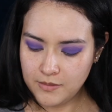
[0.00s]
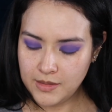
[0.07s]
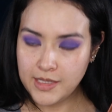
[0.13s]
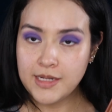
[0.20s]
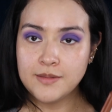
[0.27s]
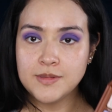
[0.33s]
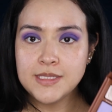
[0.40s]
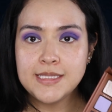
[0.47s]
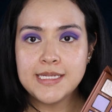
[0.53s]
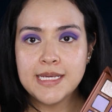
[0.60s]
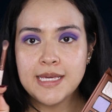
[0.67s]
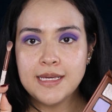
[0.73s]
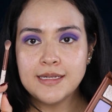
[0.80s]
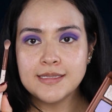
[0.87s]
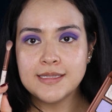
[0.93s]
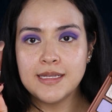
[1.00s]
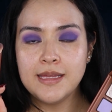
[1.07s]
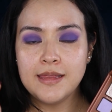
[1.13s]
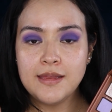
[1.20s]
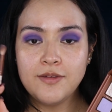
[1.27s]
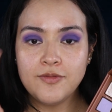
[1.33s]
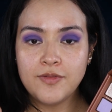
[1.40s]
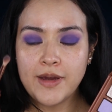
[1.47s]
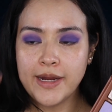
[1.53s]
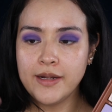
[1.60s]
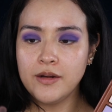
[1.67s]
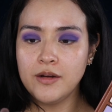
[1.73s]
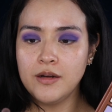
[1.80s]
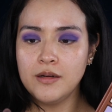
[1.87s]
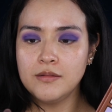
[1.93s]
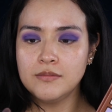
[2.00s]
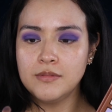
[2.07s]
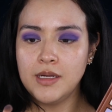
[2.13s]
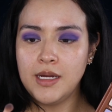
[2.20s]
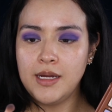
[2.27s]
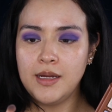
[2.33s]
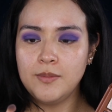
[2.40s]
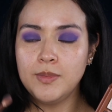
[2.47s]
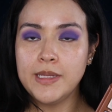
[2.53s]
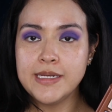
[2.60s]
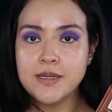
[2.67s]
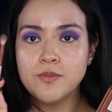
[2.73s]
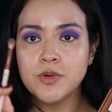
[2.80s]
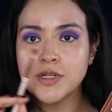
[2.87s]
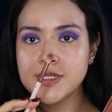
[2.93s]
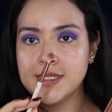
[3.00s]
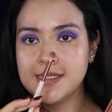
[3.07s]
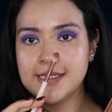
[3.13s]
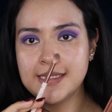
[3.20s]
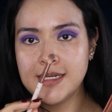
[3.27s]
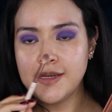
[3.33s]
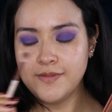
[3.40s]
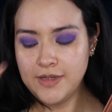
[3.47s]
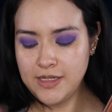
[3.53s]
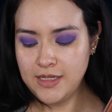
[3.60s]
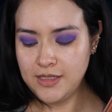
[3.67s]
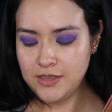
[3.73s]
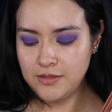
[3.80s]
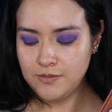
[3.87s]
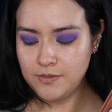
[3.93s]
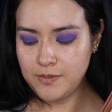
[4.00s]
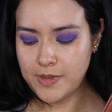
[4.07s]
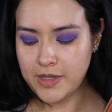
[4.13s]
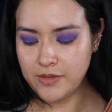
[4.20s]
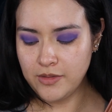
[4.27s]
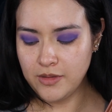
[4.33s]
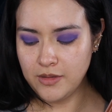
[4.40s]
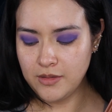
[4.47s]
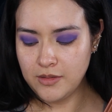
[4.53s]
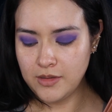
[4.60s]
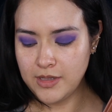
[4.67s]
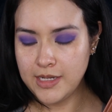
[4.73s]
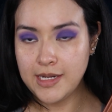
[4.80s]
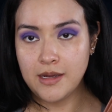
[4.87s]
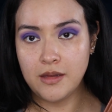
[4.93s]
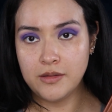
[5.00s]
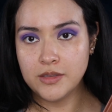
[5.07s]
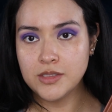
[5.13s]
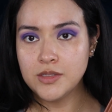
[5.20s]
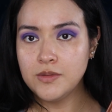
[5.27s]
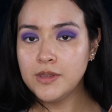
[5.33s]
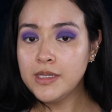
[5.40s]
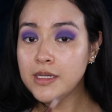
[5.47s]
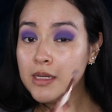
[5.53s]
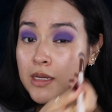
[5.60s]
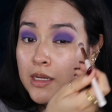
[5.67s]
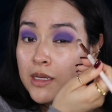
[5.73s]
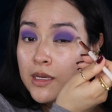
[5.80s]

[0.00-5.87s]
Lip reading: And I'm just taking a slightly finer blending brush that doesn't have any powder or any color to it,